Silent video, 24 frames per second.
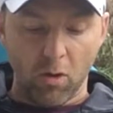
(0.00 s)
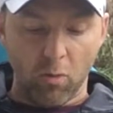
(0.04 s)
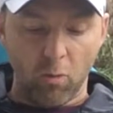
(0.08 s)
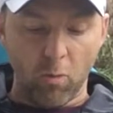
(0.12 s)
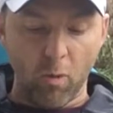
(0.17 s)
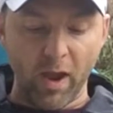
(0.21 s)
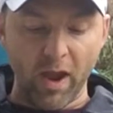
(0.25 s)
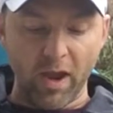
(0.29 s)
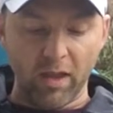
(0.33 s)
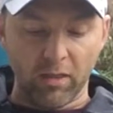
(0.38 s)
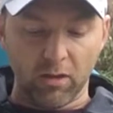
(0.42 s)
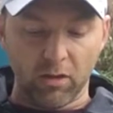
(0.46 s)

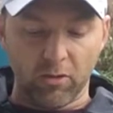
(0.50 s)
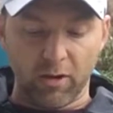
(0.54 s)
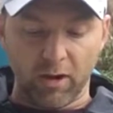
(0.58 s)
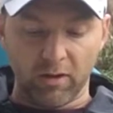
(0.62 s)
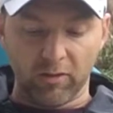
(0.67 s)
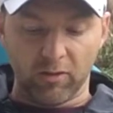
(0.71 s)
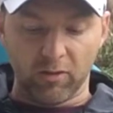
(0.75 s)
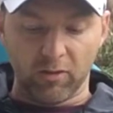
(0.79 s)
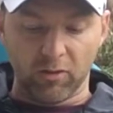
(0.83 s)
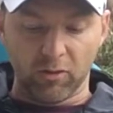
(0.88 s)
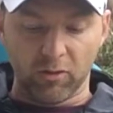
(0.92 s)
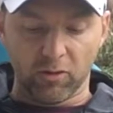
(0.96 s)
Wait, the Gray
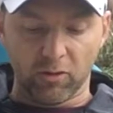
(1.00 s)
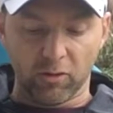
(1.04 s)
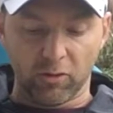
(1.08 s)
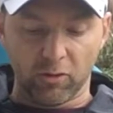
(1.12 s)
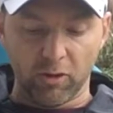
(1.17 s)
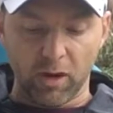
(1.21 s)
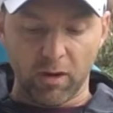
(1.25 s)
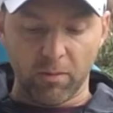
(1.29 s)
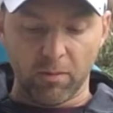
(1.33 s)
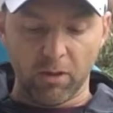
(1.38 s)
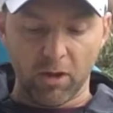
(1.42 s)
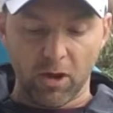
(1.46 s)
sisters
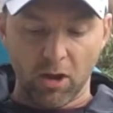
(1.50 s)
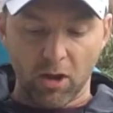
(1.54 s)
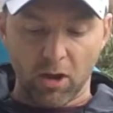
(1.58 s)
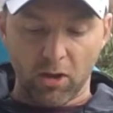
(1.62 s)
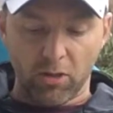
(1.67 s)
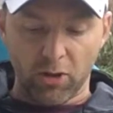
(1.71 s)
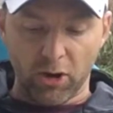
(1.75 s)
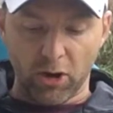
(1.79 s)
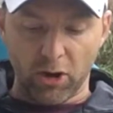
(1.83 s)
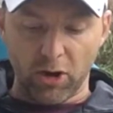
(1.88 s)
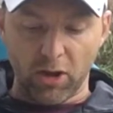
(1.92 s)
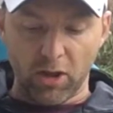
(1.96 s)
screamed.
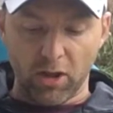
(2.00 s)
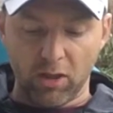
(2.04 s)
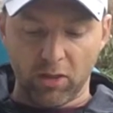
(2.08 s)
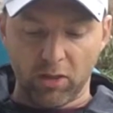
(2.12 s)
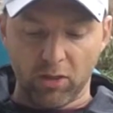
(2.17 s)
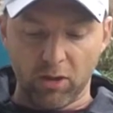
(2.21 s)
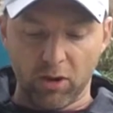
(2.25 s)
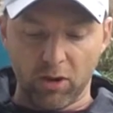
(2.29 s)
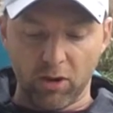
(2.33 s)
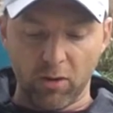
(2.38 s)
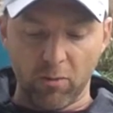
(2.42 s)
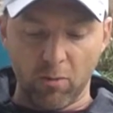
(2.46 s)
30,
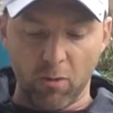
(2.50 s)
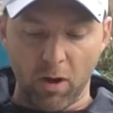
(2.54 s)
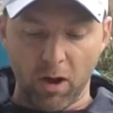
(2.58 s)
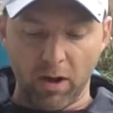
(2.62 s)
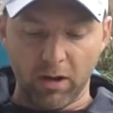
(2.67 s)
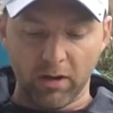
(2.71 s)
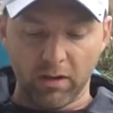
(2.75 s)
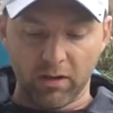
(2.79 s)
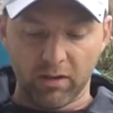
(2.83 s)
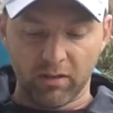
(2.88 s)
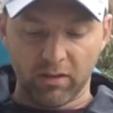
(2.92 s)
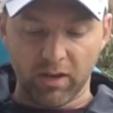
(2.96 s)

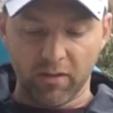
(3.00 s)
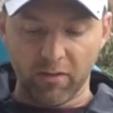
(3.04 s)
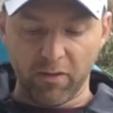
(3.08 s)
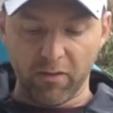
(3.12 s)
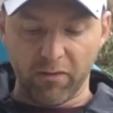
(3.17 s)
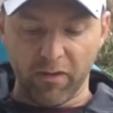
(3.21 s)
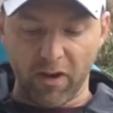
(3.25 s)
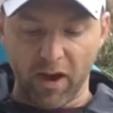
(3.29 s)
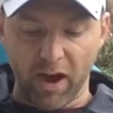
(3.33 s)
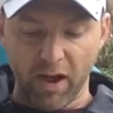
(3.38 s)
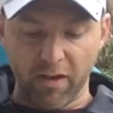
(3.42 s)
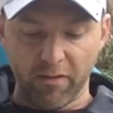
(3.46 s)
31,
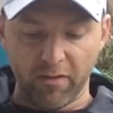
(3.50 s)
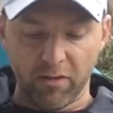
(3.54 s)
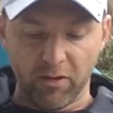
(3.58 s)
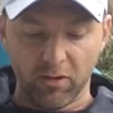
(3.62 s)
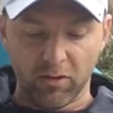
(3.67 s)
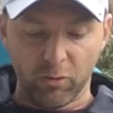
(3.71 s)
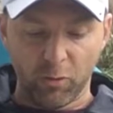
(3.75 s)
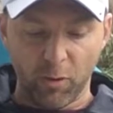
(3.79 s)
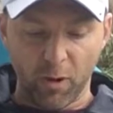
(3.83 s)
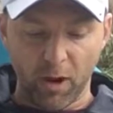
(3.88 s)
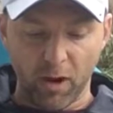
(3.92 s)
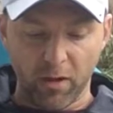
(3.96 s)
75,
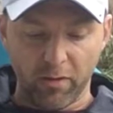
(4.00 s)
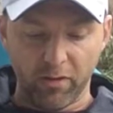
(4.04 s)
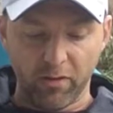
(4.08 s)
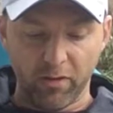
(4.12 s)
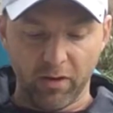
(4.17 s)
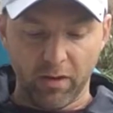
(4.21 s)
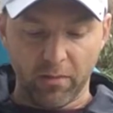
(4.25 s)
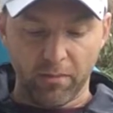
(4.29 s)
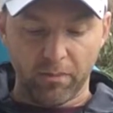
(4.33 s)
12.